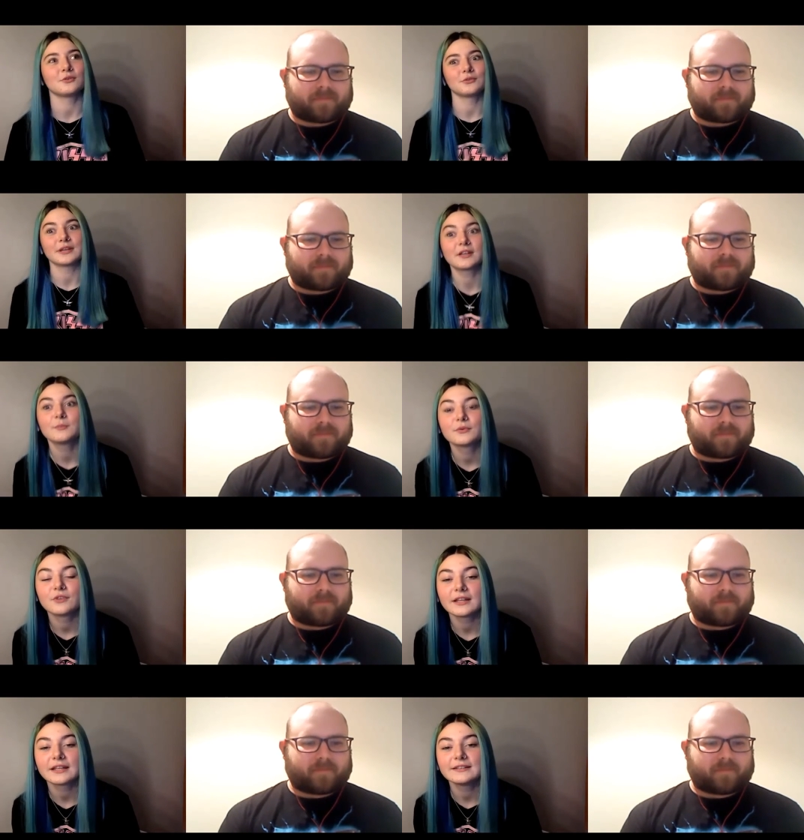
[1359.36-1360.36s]
Speaker 1: although he could be
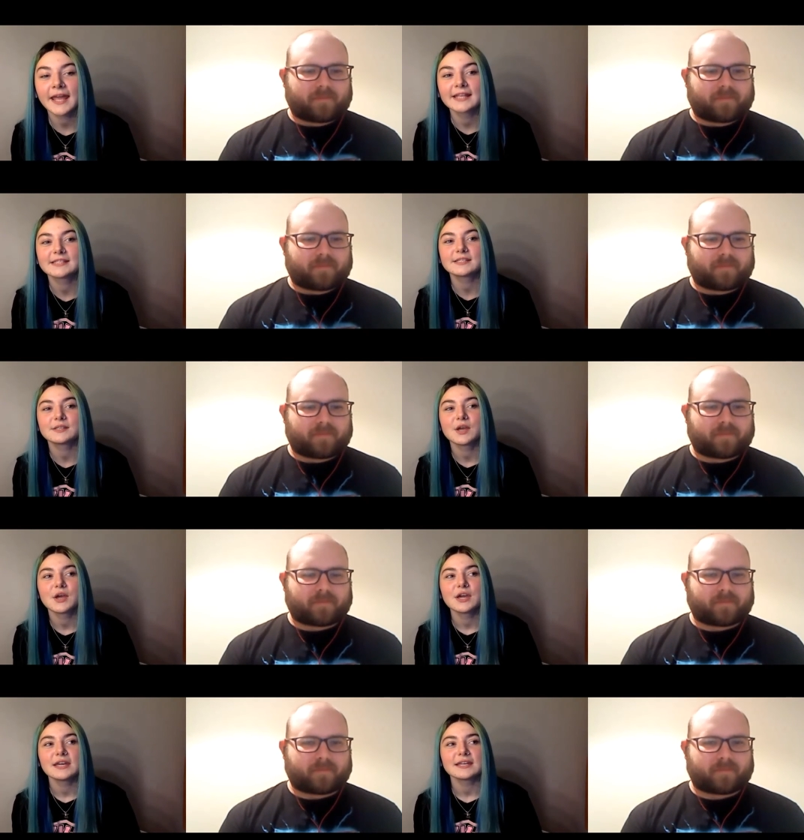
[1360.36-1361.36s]
really intense,
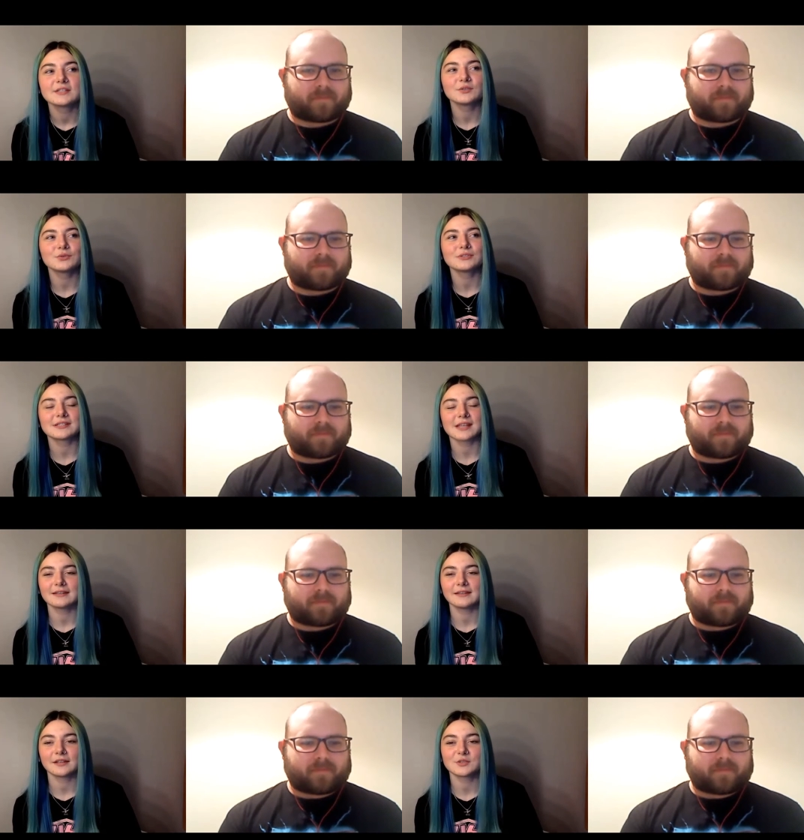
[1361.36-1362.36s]
he's not as
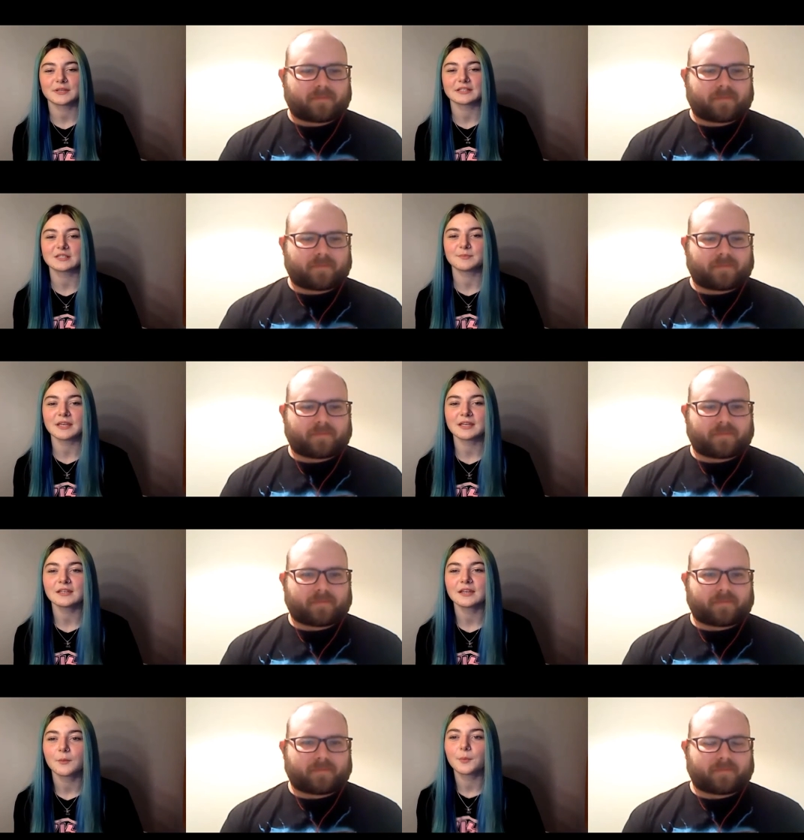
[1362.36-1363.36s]
intense when he's
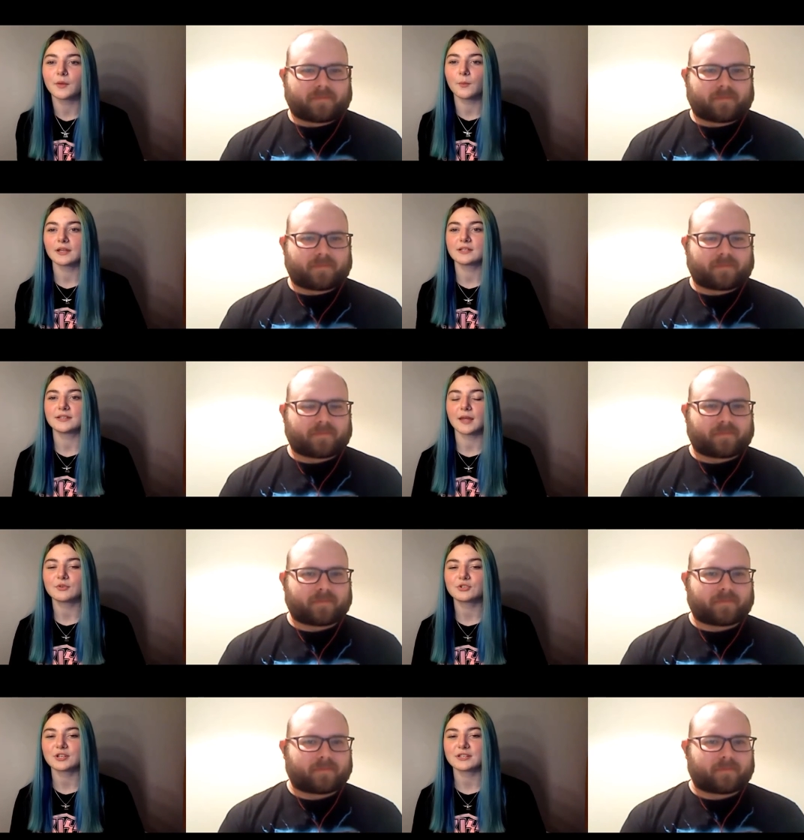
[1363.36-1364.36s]
speaking, but then when he's
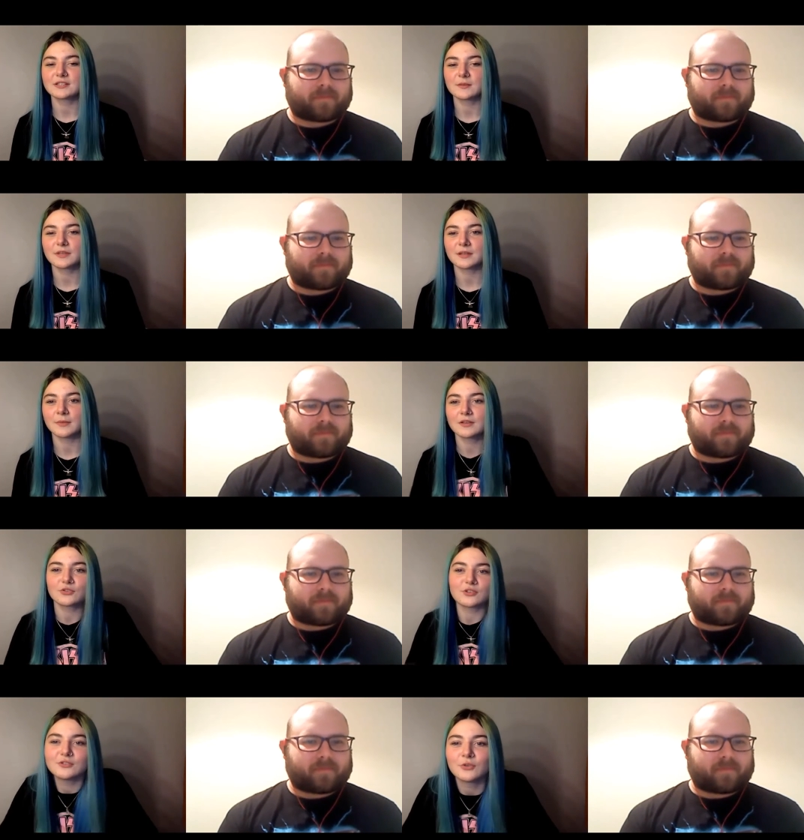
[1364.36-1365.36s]
demonstrating something, he
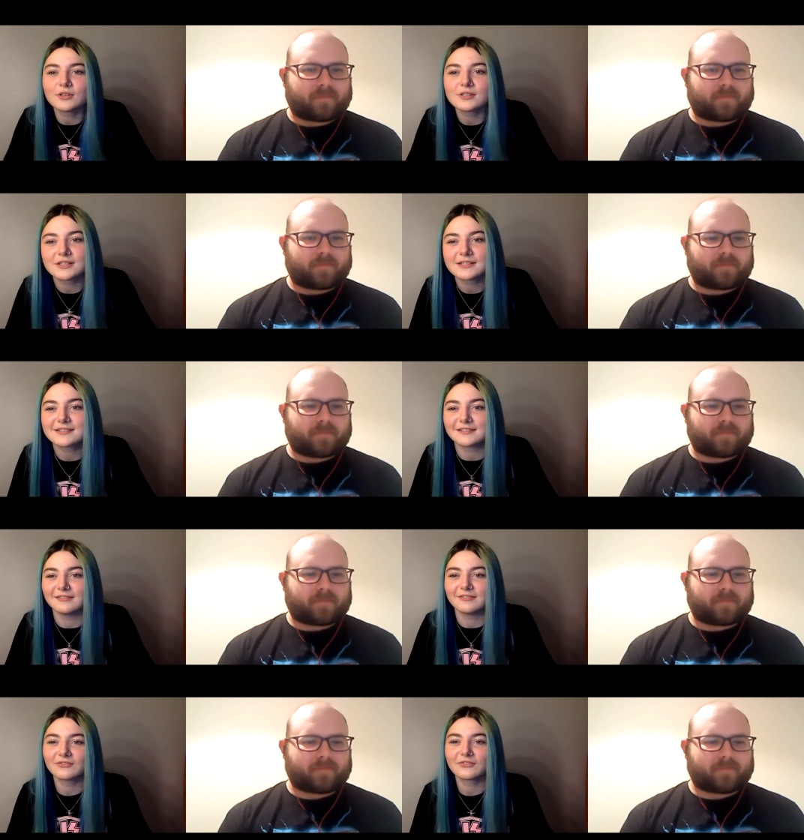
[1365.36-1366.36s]
makes like noises
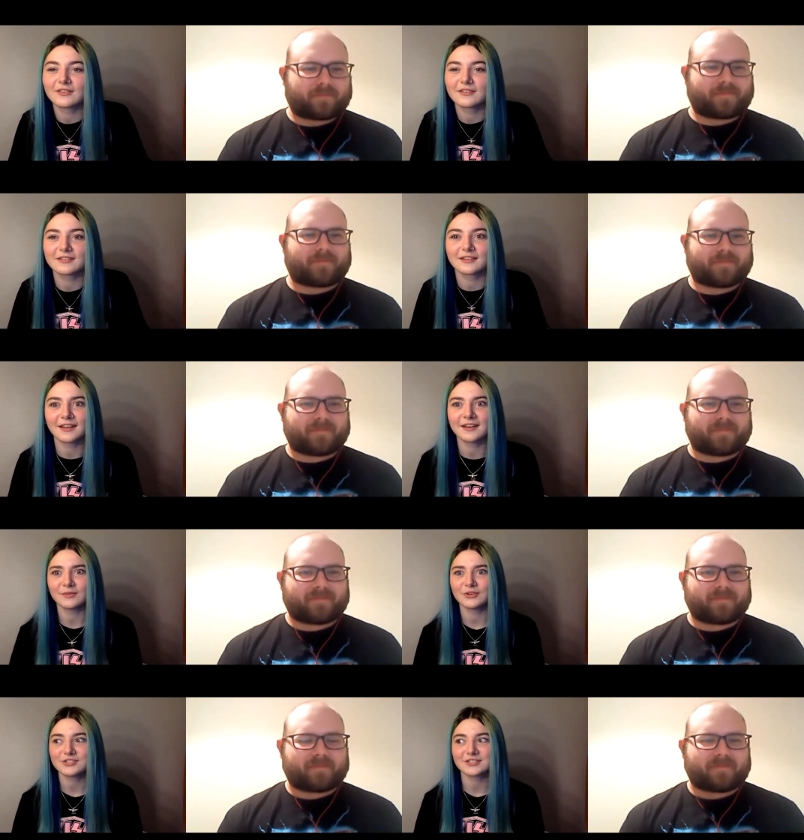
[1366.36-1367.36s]
and. You kind
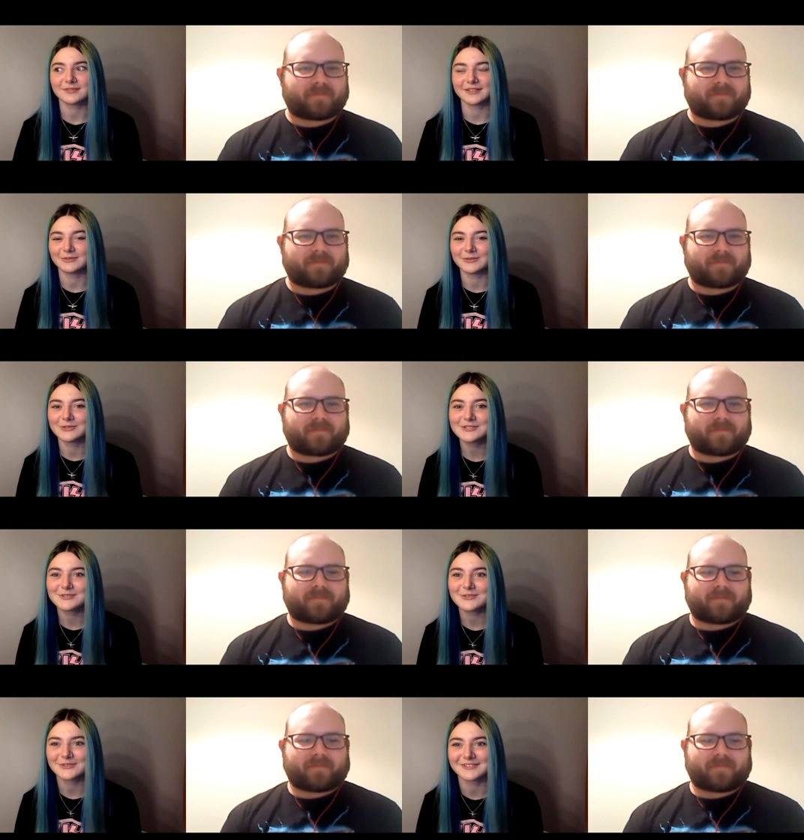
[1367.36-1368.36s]
of watch him like, what's
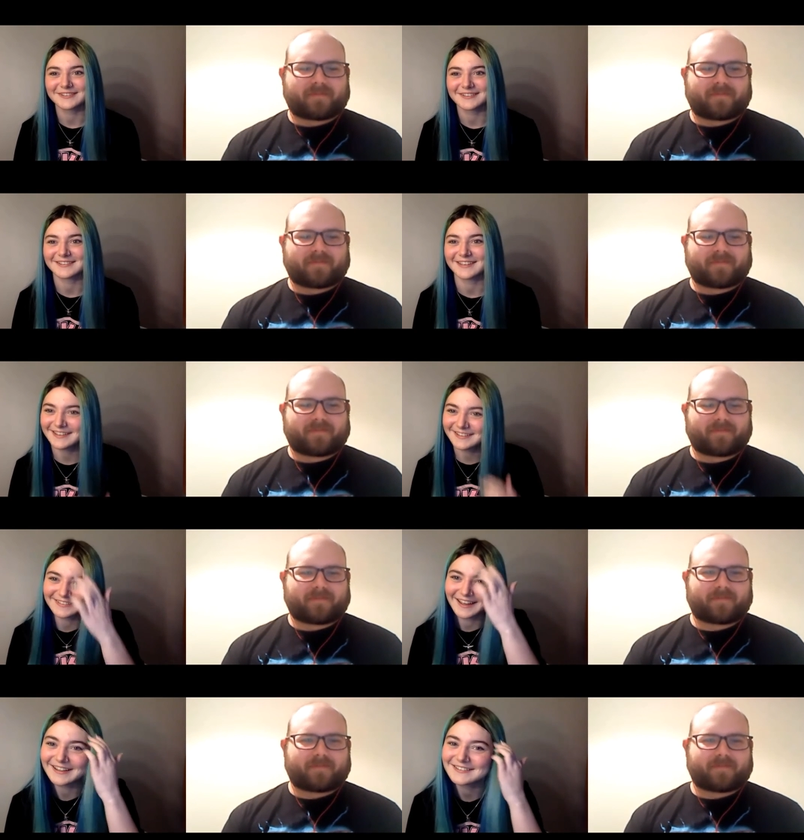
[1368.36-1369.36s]
going on in his head
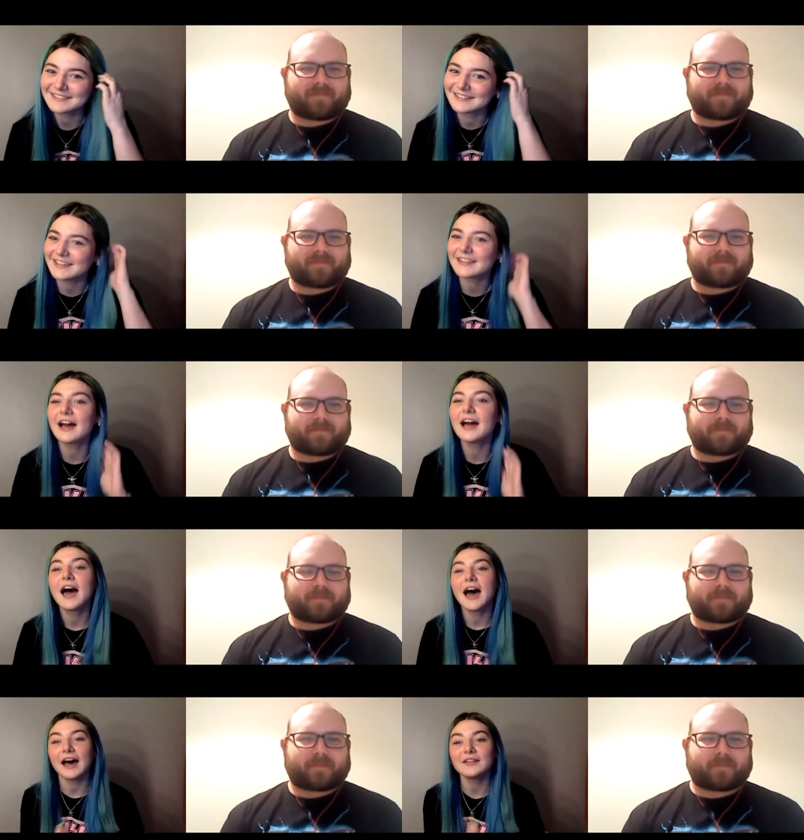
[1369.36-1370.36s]
to actually do that?
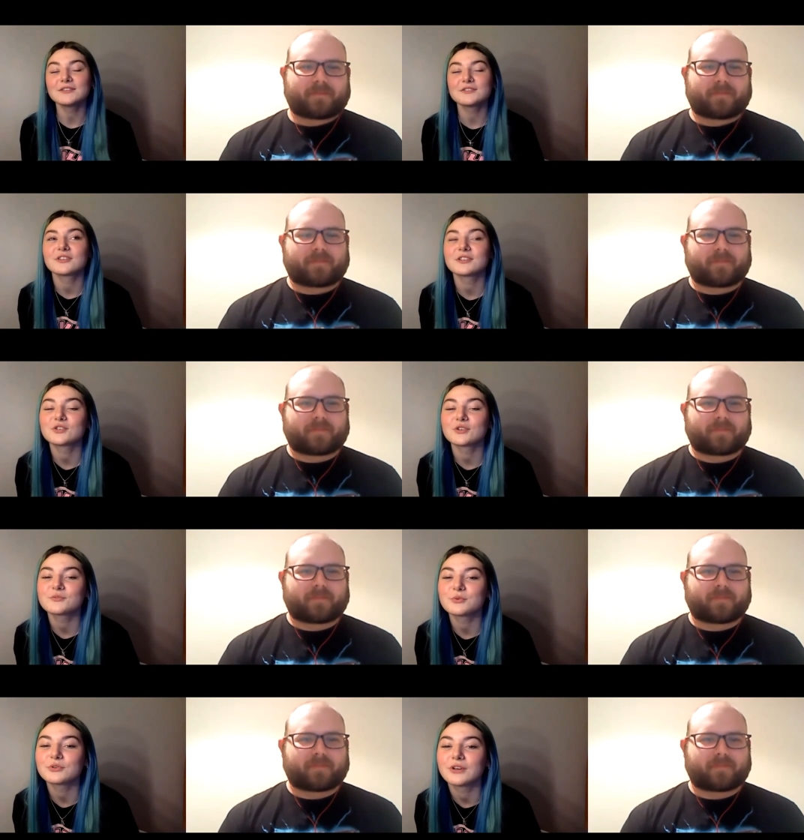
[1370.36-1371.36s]
Andy's really
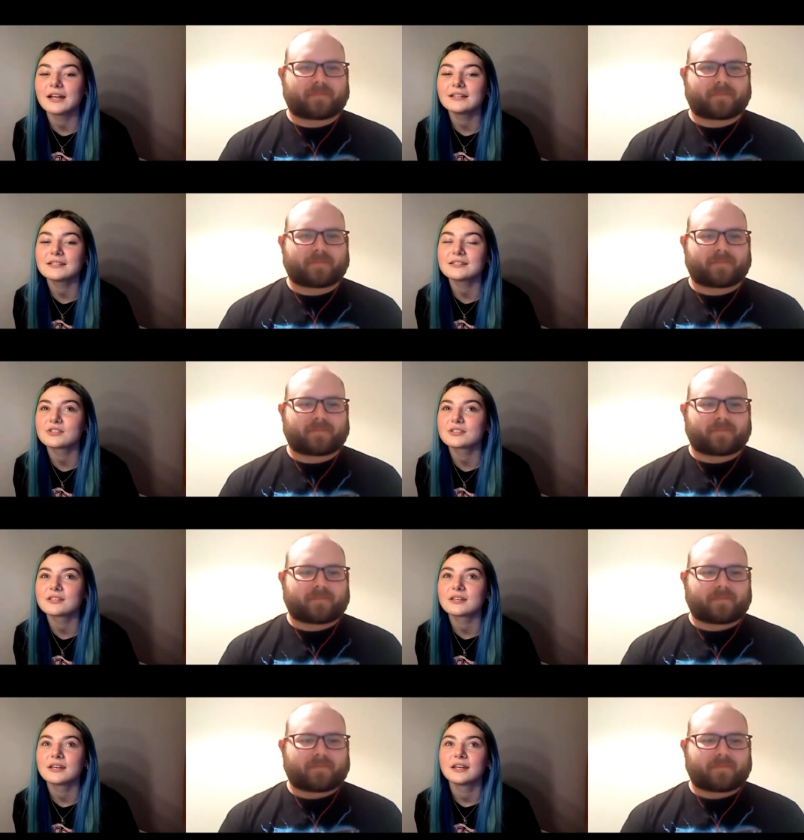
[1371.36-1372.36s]
soft-spoken. Andy's just,